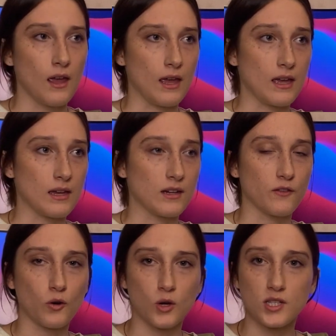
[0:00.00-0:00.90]
And
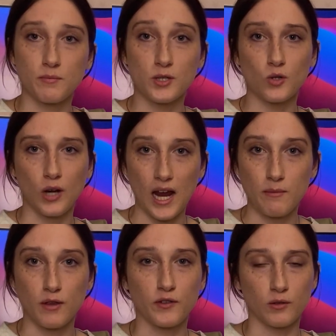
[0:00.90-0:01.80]
of course, subscribe
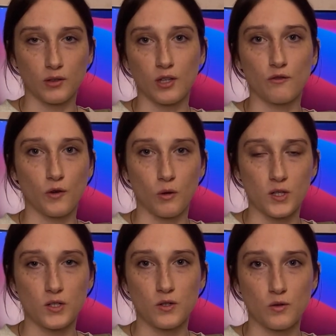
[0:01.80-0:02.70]
if you're looking
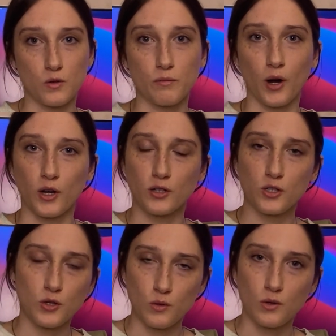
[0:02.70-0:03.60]
forward to part
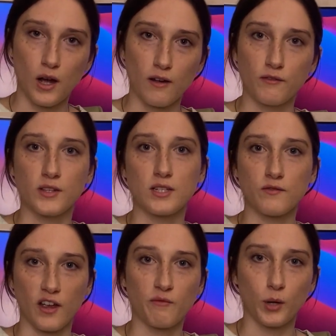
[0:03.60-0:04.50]
two of this
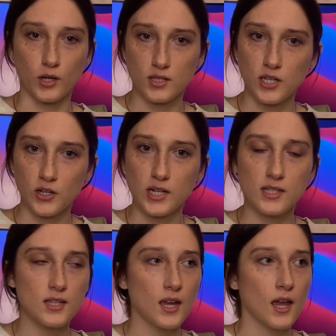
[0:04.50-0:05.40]
5-part
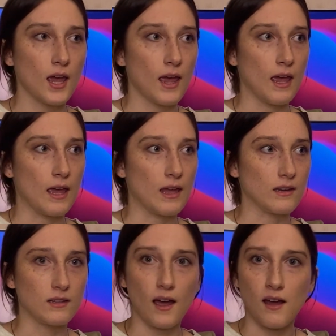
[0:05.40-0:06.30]
series. And
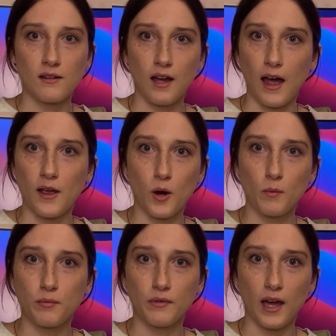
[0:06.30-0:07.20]
yeah, I
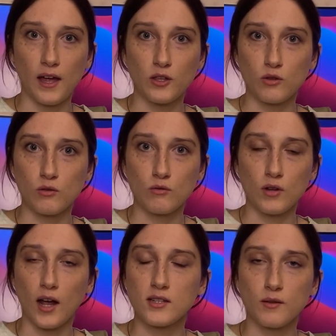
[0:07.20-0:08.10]
hope that you
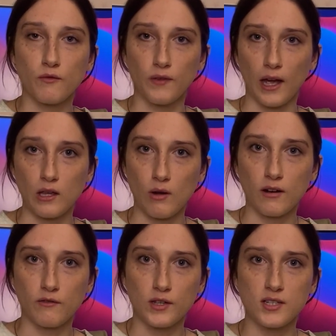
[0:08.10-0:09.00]
got some value out
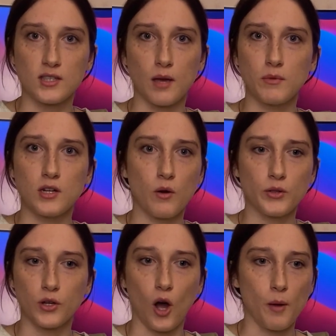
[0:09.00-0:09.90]
of this. Let me know in the
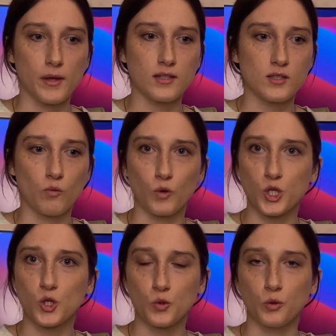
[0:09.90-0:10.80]
comments
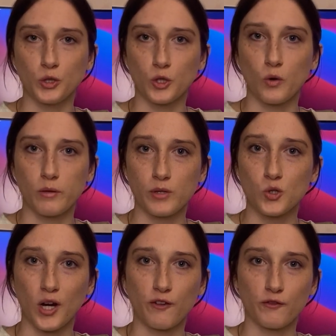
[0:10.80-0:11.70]
which tool you're going to be
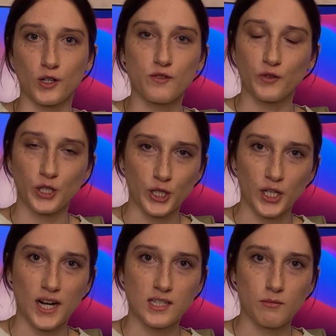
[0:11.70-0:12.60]
trying first for your
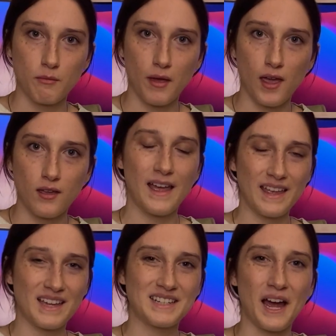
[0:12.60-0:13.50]
SMMA,
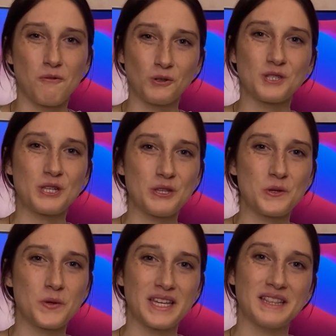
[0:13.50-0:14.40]
and I will see
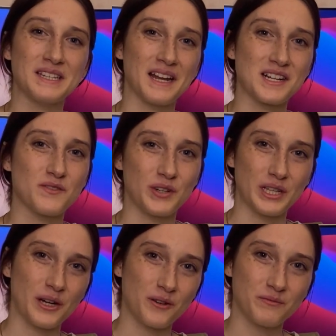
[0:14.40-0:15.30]
you in the next
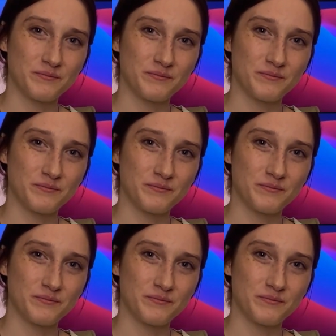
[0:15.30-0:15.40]
video.